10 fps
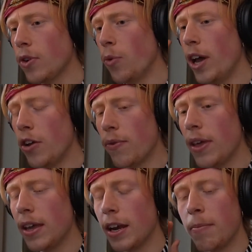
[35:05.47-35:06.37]
way of
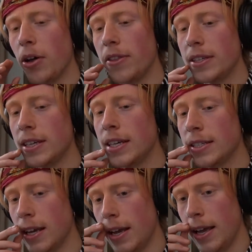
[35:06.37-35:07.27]
thinking about this
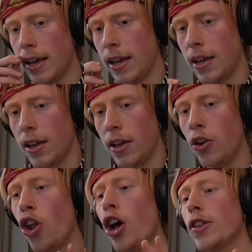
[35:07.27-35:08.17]
is
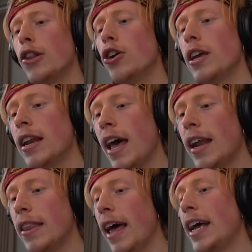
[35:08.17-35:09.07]
not looking at it